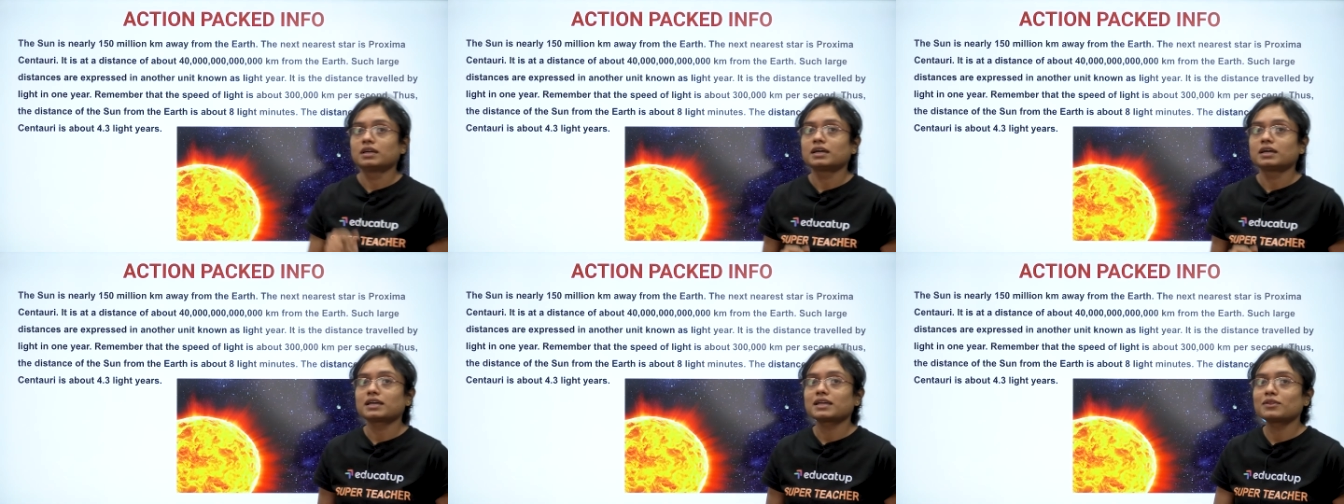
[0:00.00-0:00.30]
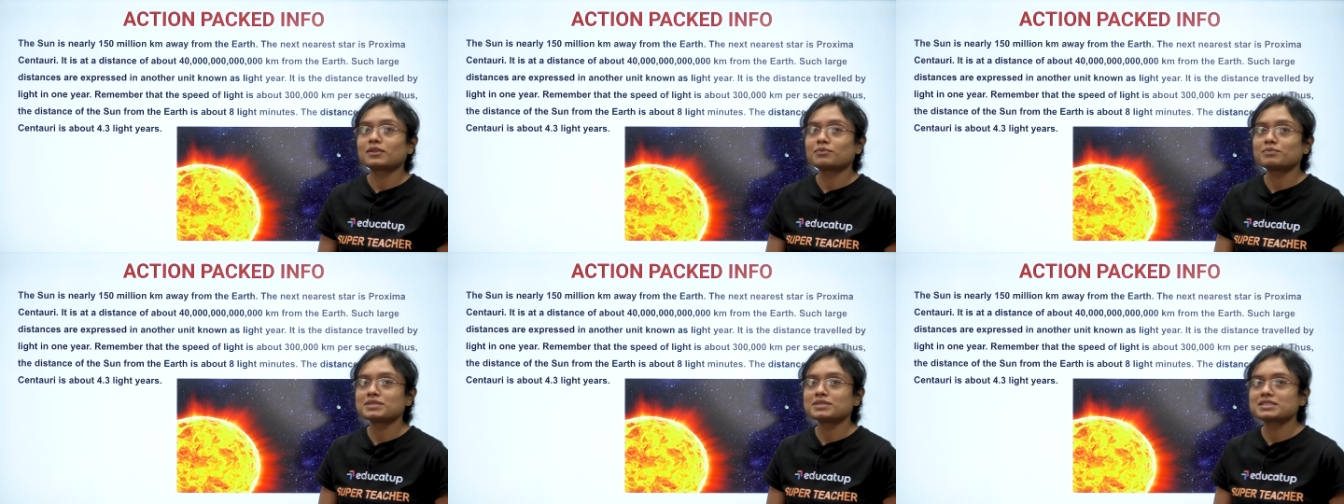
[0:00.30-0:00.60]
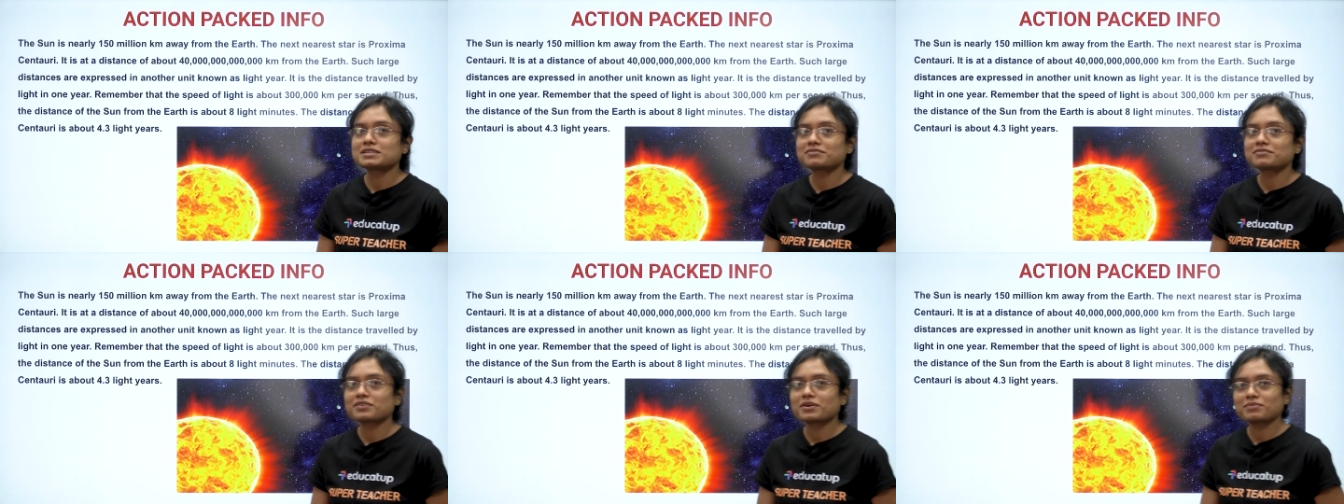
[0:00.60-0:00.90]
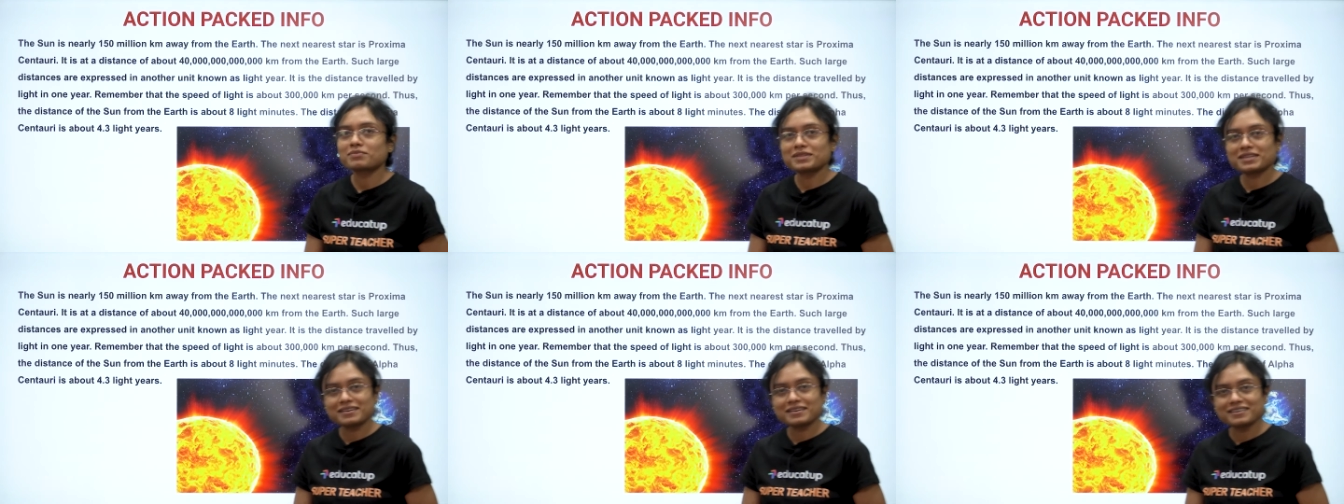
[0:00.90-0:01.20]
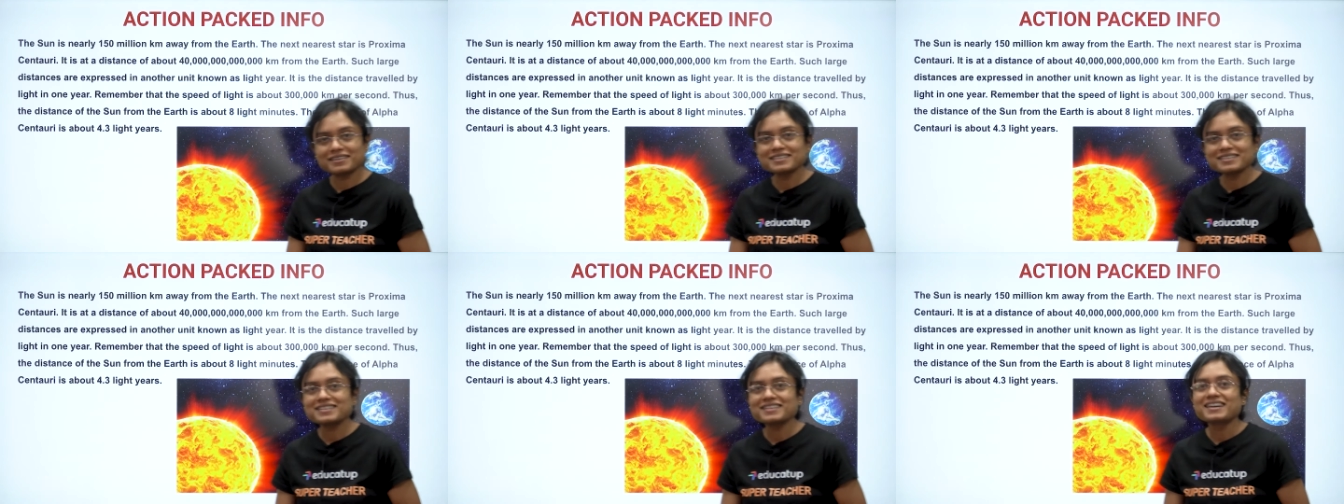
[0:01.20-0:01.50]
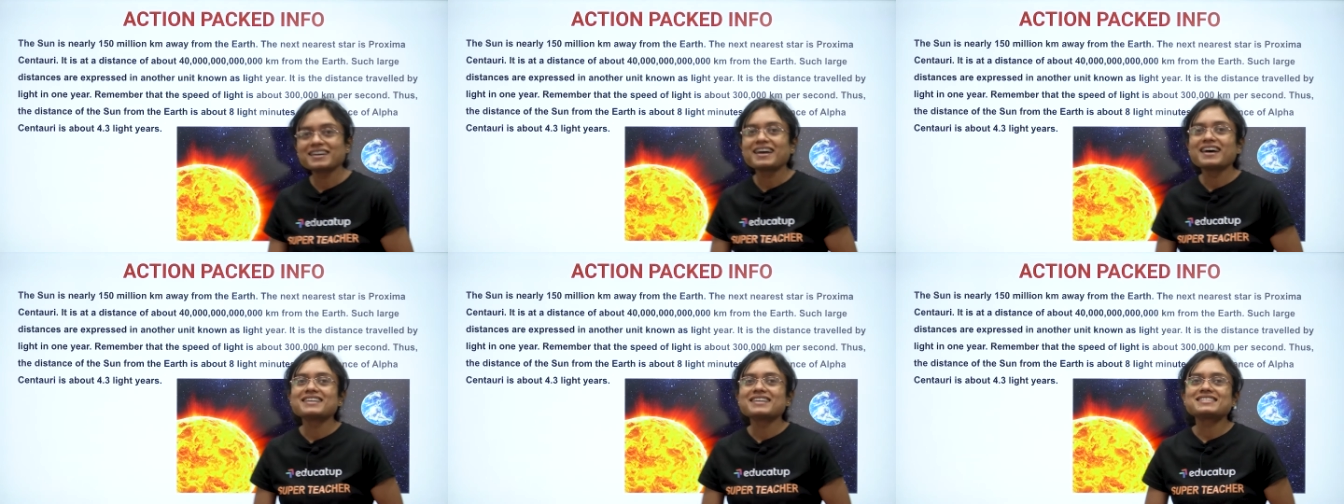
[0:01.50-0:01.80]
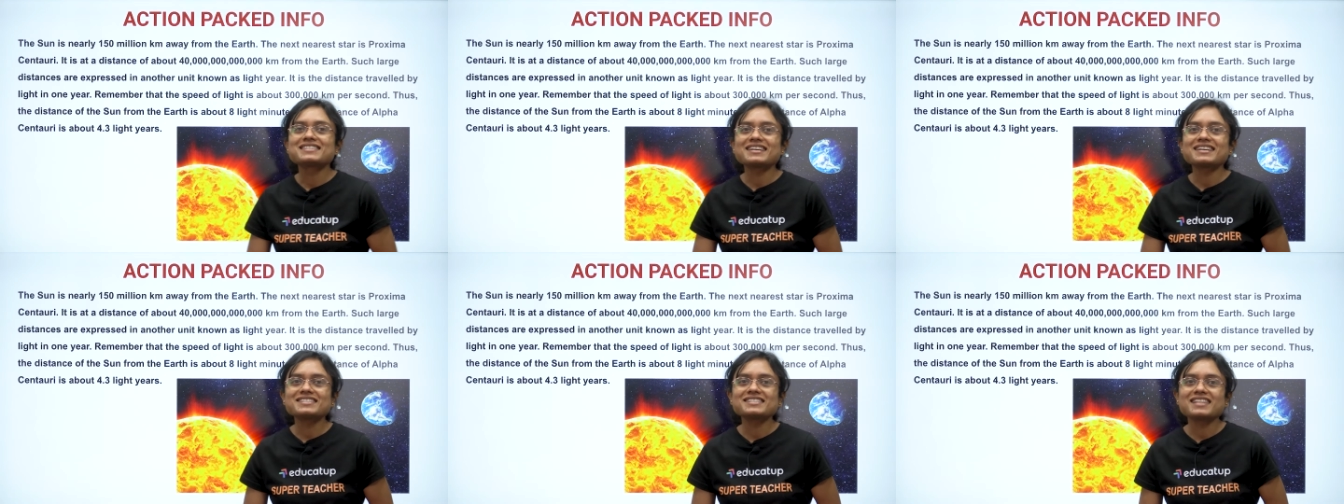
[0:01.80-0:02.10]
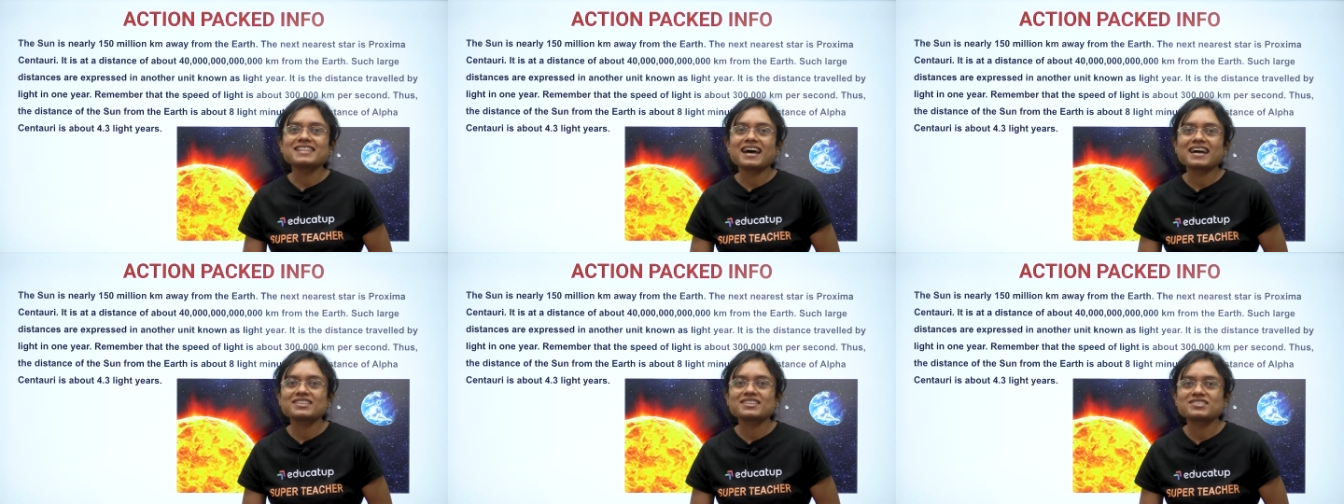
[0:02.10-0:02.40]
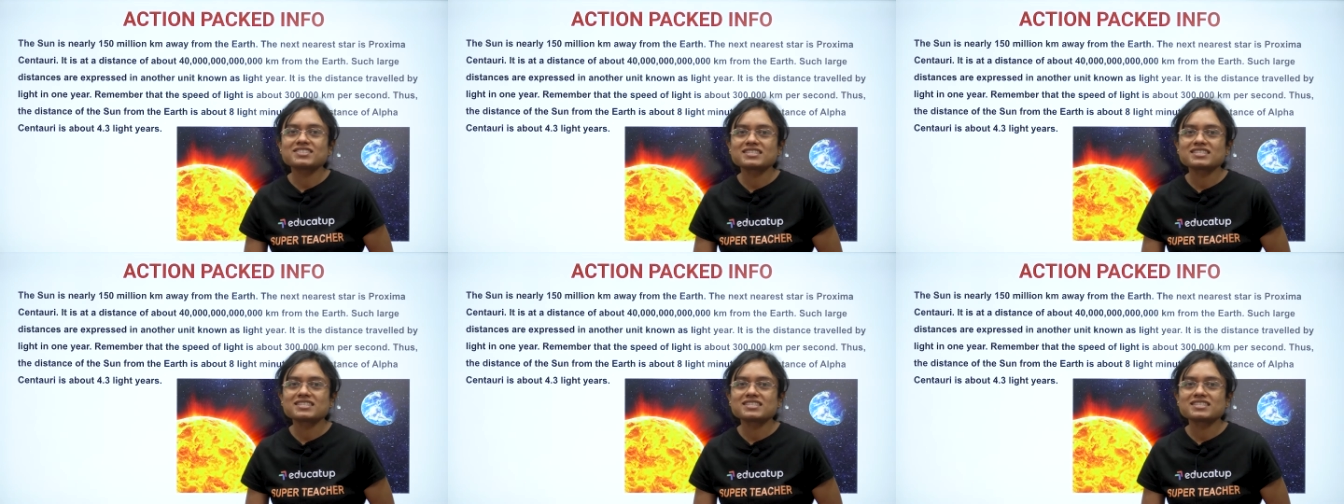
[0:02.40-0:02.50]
kilometer from the Earth. Such large